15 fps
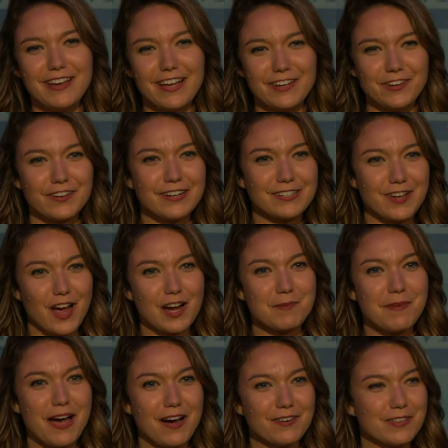and you're going to talk
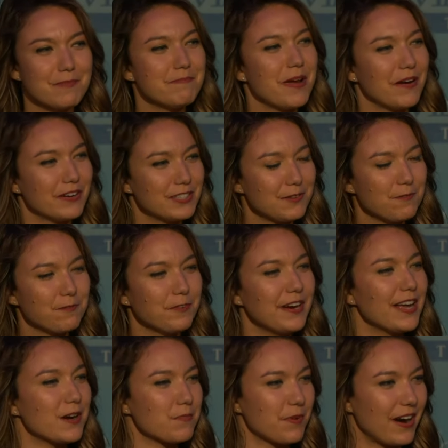about the merits of free
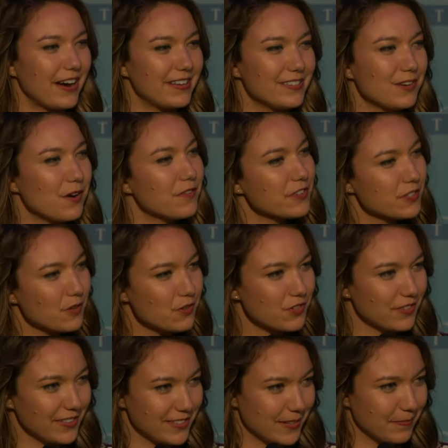enterprise over
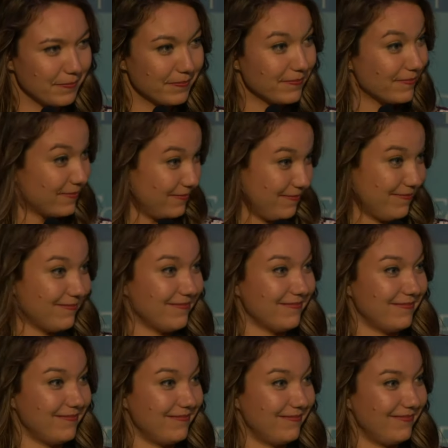socialism. Hmm?